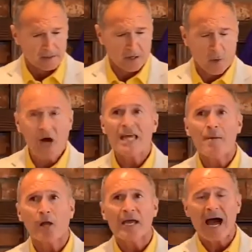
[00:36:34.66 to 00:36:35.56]
I want him
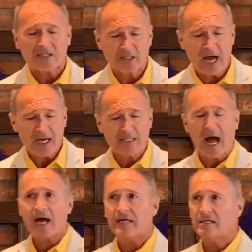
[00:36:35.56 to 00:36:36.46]
on the outside
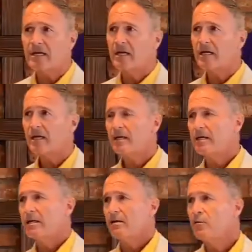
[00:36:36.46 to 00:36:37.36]
knocking.
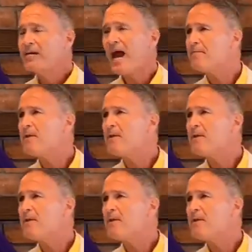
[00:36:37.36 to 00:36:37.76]
We can't be